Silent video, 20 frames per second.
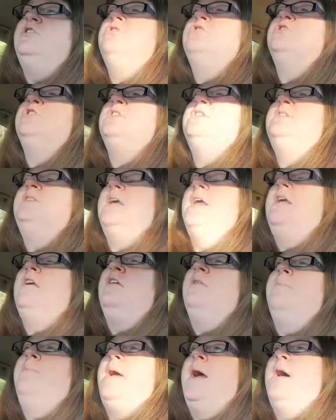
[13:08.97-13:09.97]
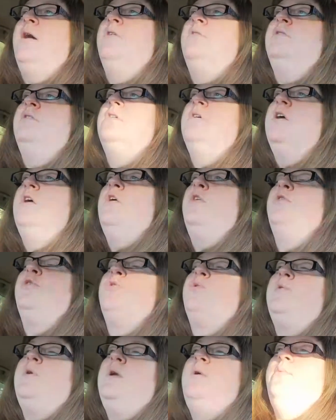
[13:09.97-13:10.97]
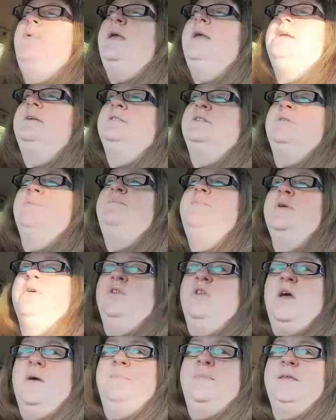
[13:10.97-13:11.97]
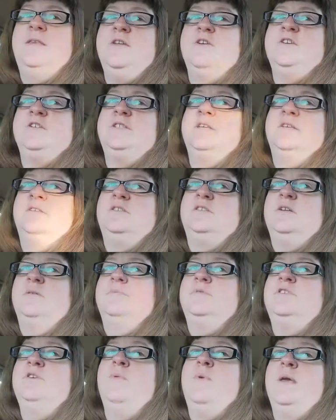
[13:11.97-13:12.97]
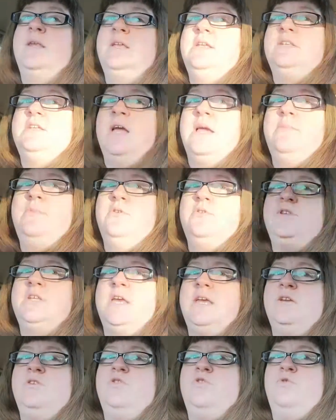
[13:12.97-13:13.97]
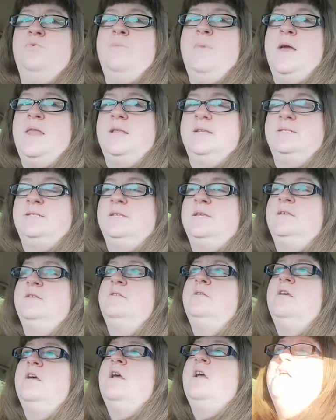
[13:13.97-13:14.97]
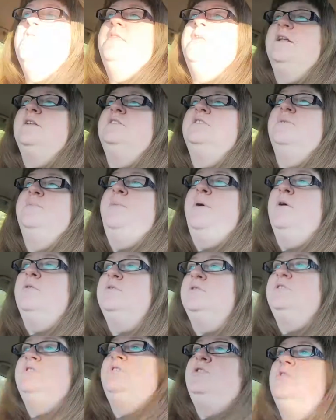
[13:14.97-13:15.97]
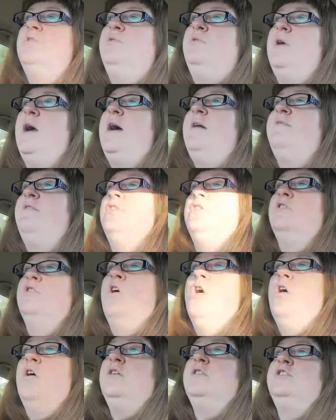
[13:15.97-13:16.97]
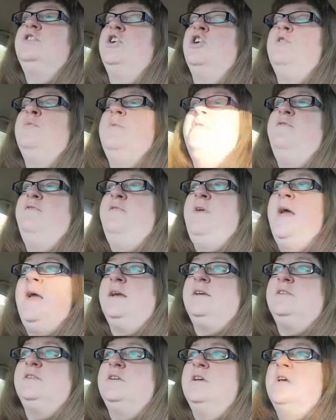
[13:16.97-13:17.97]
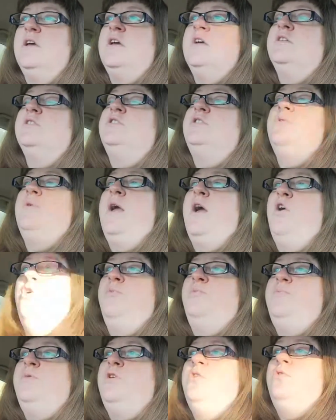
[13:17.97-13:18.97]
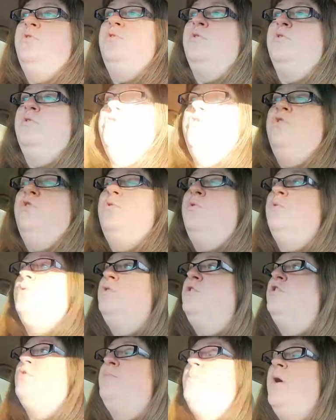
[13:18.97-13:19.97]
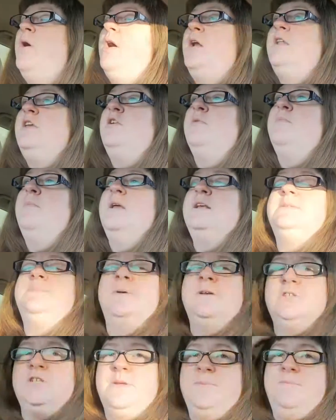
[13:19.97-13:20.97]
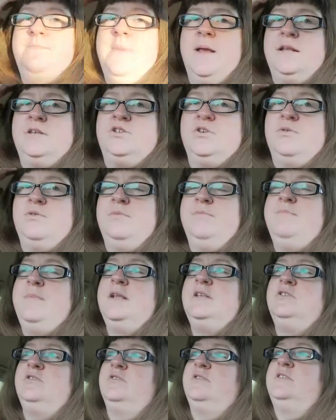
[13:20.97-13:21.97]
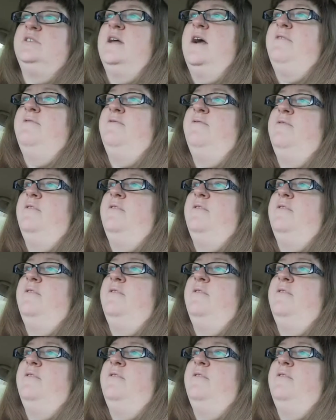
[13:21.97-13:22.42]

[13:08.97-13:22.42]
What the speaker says: usually take about 3 weeks to build up in your system. So anytime you take new medicine that's supposed to have a long-term effect to help you and your body, especially mental stuff,